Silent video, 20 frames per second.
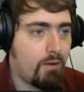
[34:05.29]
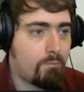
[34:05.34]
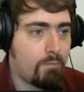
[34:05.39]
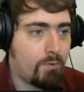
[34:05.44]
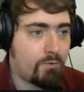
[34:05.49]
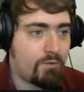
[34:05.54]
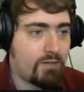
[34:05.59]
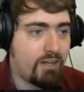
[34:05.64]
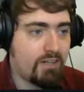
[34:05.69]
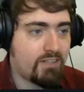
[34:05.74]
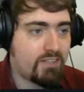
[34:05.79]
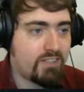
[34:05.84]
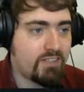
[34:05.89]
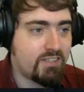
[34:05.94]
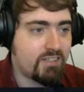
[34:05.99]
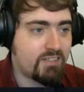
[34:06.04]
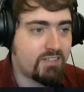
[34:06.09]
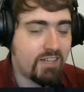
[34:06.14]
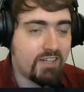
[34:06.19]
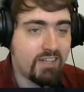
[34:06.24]

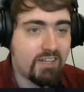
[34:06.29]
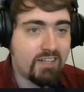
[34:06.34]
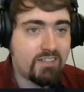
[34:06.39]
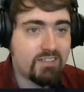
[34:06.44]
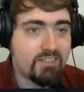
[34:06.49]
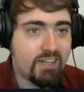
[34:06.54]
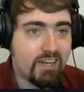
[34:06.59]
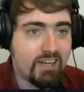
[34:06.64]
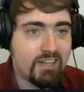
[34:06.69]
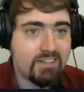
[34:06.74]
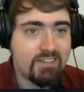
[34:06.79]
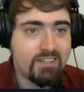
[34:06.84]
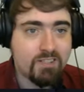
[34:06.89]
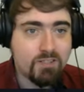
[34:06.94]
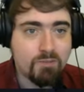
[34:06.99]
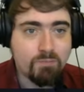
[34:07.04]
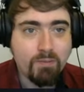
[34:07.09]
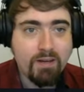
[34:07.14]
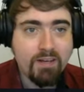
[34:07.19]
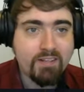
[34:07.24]
Bodexius dies, and
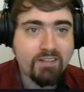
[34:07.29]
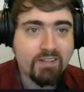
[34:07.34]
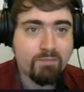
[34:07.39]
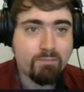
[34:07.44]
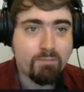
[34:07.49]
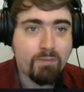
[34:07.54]
despite